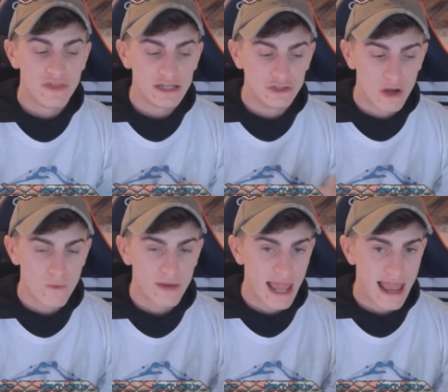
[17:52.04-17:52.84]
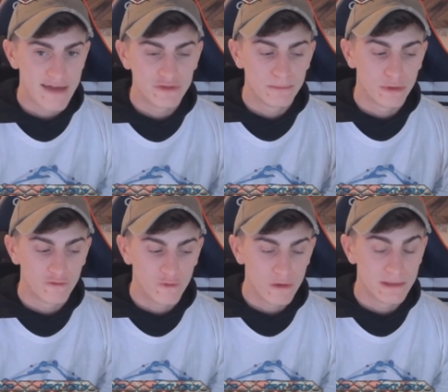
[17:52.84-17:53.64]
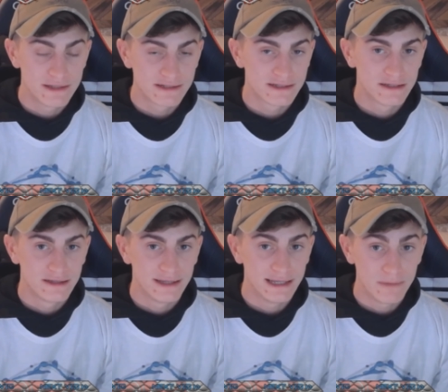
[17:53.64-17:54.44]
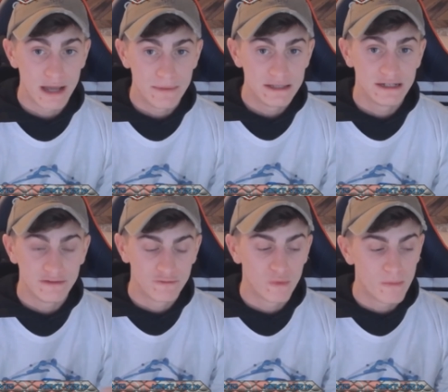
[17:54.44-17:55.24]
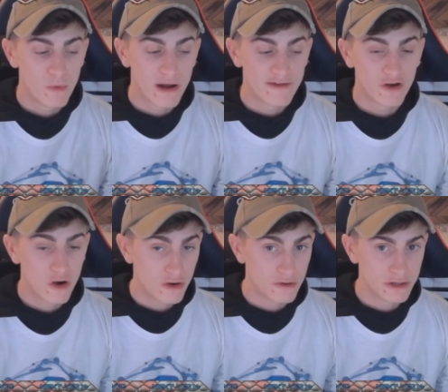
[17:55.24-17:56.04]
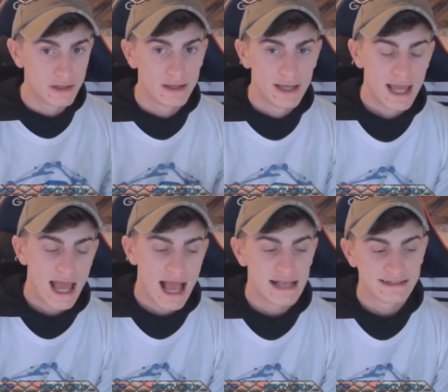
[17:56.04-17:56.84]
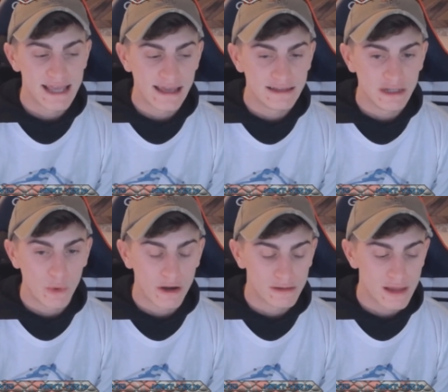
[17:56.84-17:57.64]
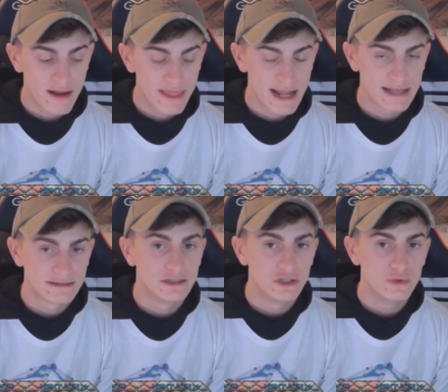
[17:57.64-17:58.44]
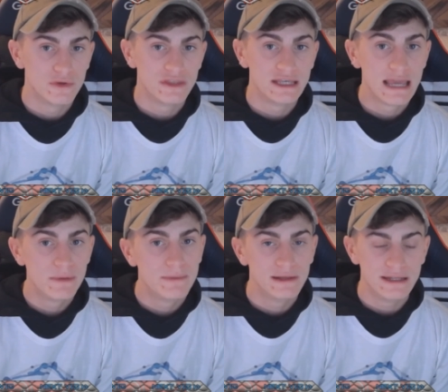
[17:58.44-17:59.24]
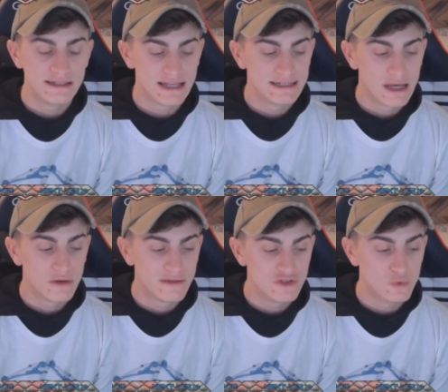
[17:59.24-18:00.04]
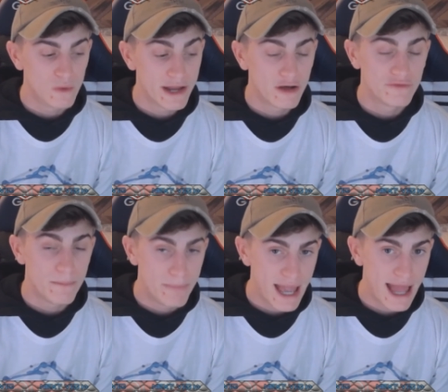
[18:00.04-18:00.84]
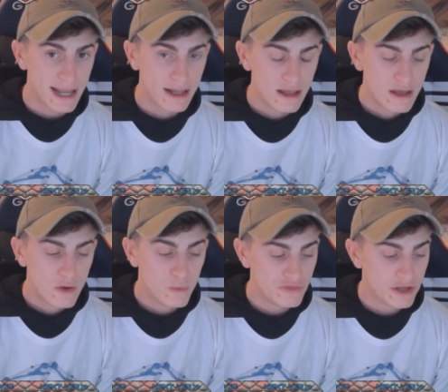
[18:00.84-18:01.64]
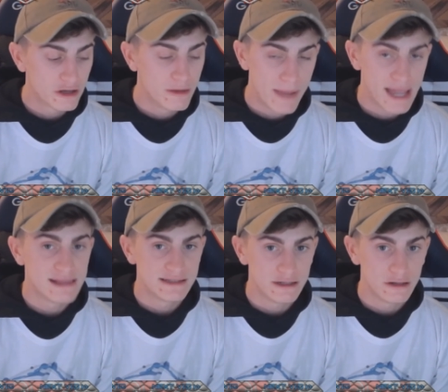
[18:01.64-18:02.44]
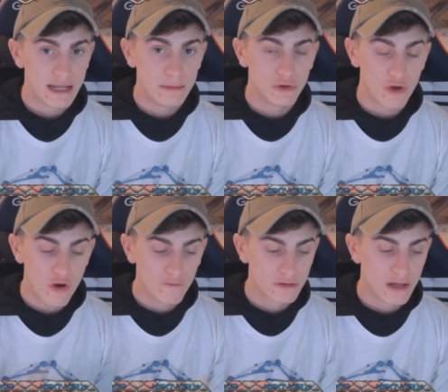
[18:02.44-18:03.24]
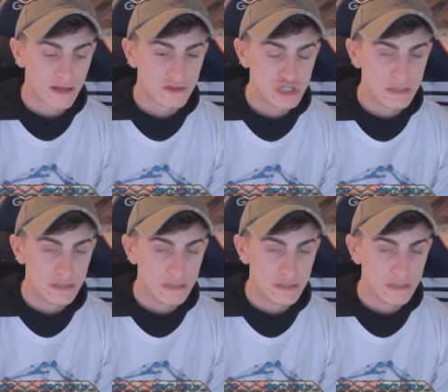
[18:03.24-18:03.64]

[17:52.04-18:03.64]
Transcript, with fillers: they don't have the performance, in my opinion, and from what I've heard, as the Alienware. And a lot of that has to do with the capabilities that Dell gives you right off the bat with their command center, able to overclock the